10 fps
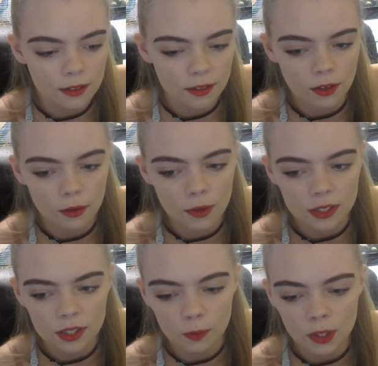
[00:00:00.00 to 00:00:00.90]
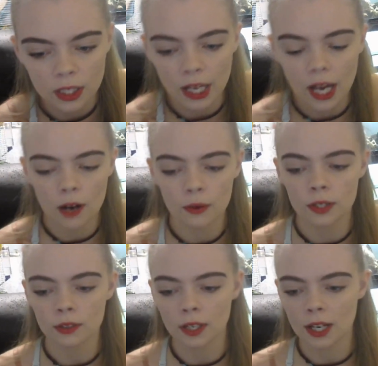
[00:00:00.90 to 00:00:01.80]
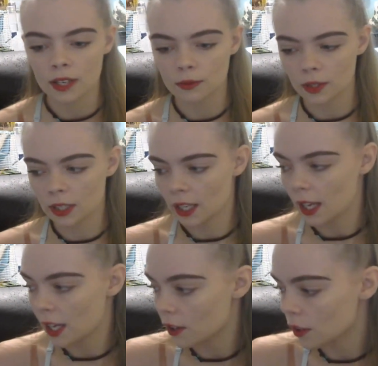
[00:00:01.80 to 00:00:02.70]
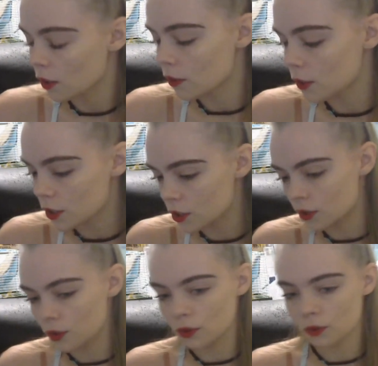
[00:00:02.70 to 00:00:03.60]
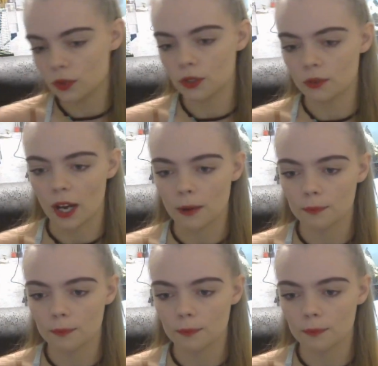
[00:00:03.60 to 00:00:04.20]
So once it's been an hour, you guys, we're gonna head on over to you now.